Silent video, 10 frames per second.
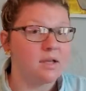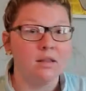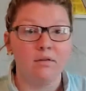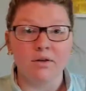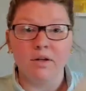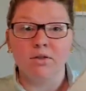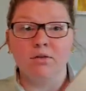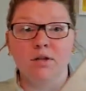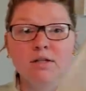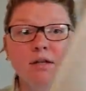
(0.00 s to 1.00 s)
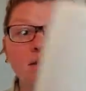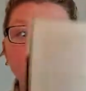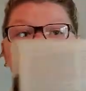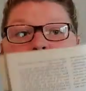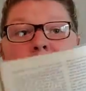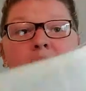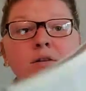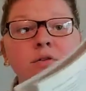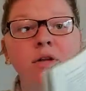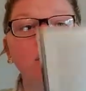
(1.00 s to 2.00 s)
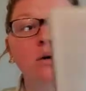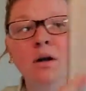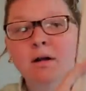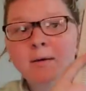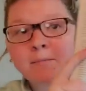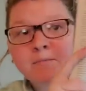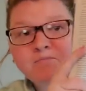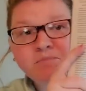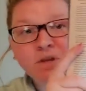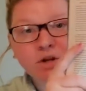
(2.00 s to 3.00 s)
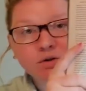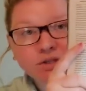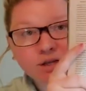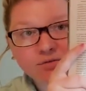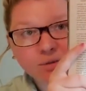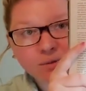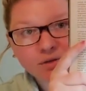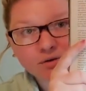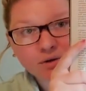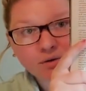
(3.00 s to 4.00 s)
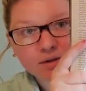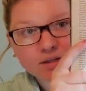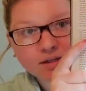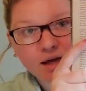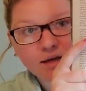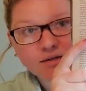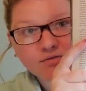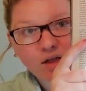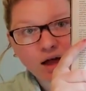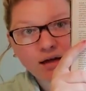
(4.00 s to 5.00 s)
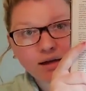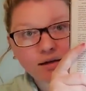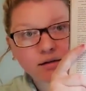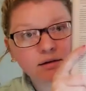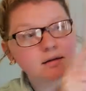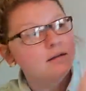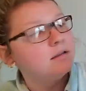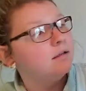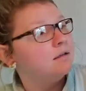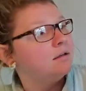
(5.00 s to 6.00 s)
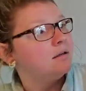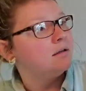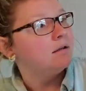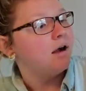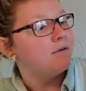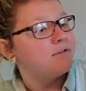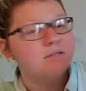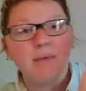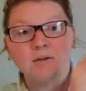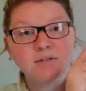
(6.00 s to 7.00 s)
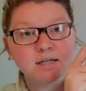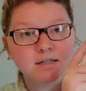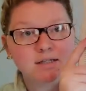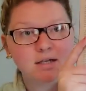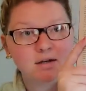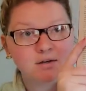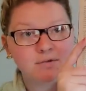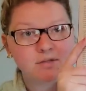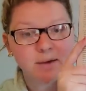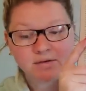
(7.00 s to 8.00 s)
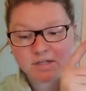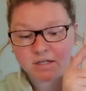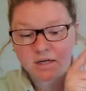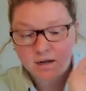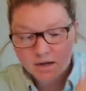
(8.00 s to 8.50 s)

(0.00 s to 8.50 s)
I love looking through these. Like this one right here is really cool. You know, just like flipping through and this guy's flying off this mountain, skiing off this mountain.